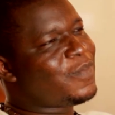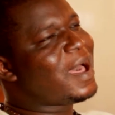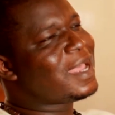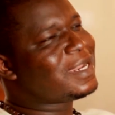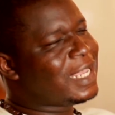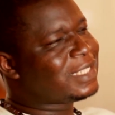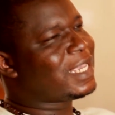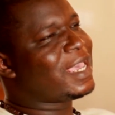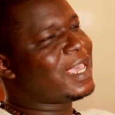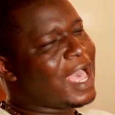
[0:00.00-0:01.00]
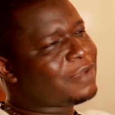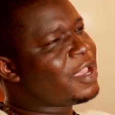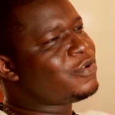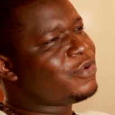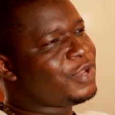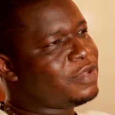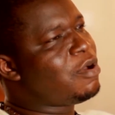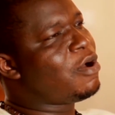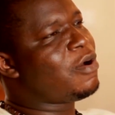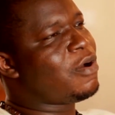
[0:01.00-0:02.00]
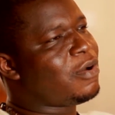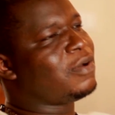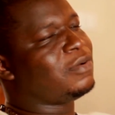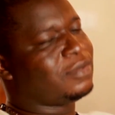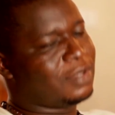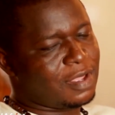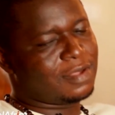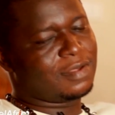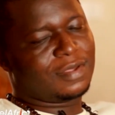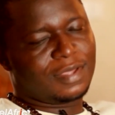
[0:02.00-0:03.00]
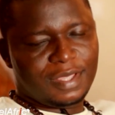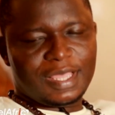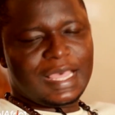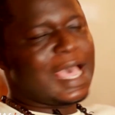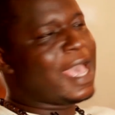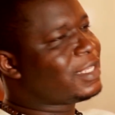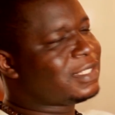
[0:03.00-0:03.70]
badete agbenu igbo. I can